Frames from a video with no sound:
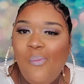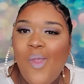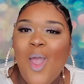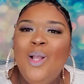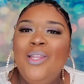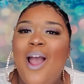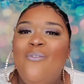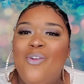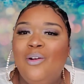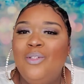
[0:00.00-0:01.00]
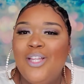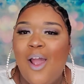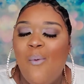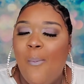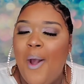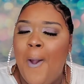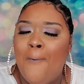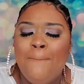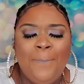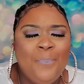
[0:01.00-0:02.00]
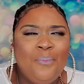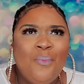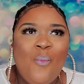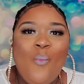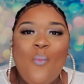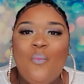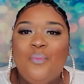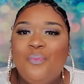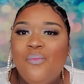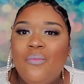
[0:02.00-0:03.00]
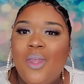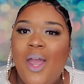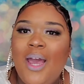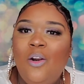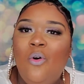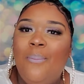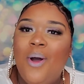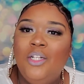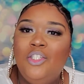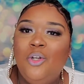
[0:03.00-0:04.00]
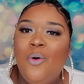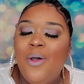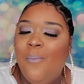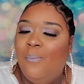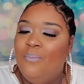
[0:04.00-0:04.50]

It's not real sour, but it got a little punch to it.